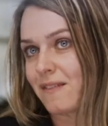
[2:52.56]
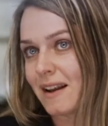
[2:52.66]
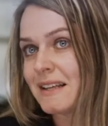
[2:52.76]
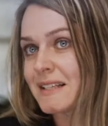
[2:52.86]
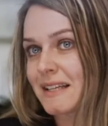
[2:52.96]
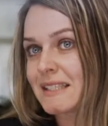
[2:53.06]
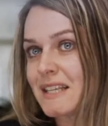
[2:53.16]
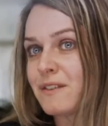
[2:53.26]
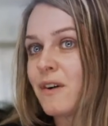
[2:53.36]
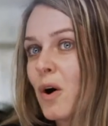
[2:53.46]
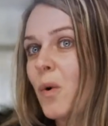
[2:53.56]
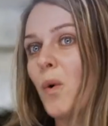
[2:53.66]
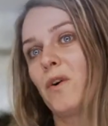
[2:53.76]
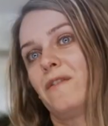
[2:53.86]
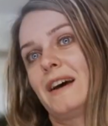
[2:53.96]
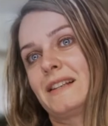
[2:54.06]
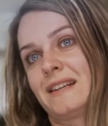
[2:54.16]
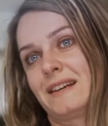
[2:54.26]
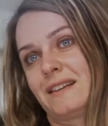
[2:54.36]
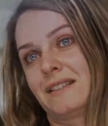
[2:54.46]
the water is of especially high
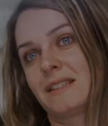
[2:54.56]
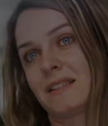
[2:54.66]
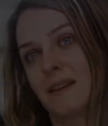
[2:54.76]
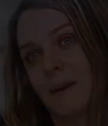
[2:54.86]
quality.